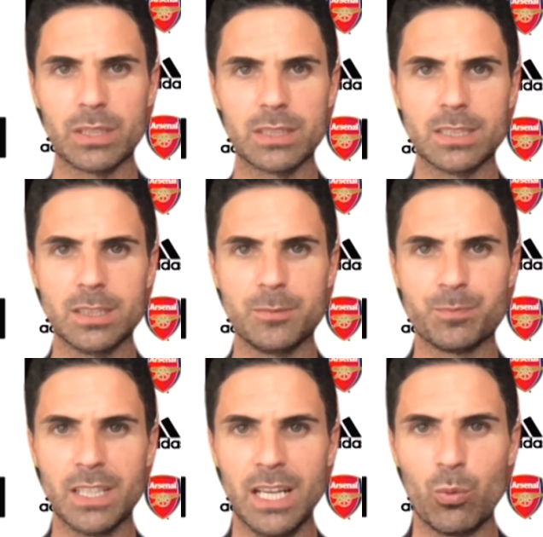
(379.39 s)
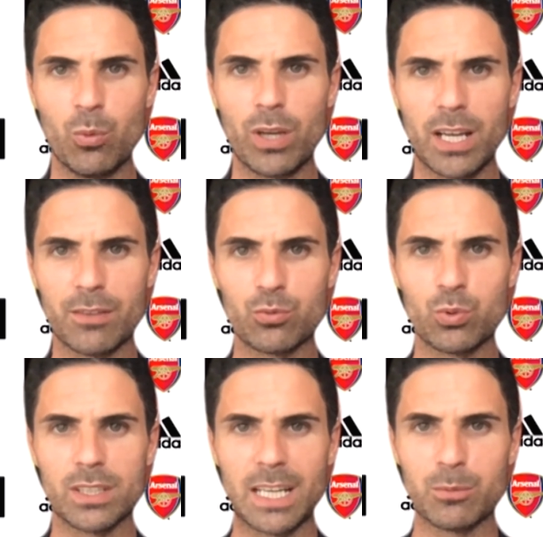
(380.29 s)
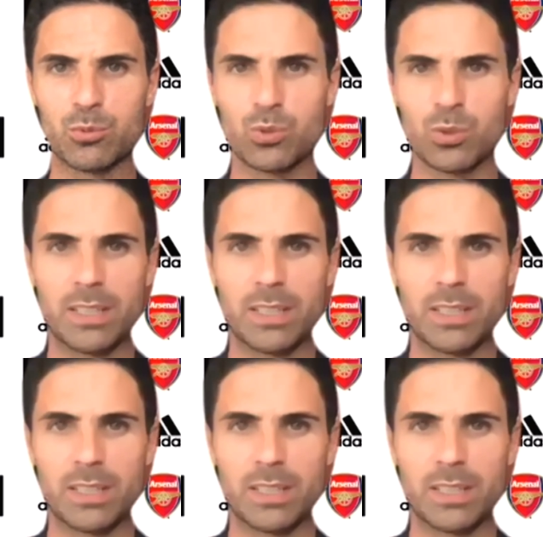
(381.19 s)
But uh, we have to adapt to it.